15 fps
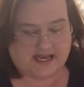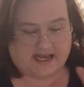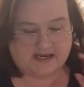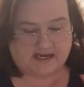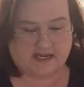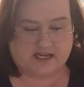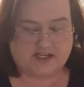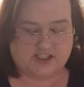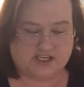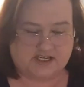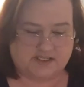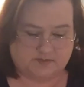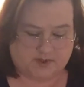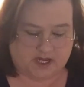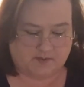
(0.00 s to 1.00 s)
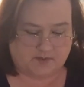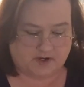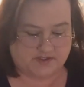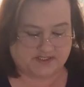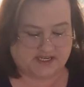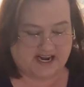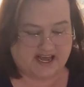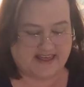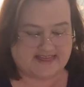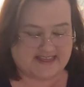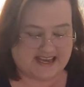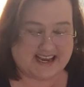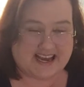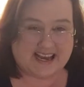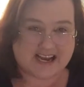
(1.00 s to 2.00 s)
and she has a blog post, and I
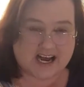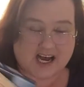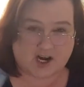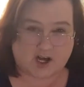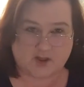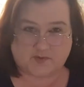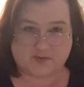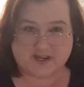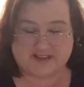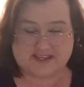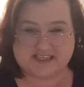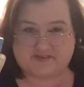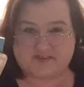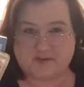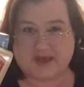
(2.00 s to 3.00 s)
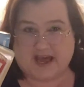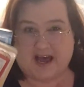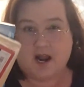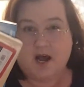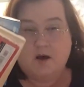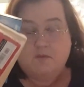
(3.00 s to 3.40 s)
think I got all three of these from that,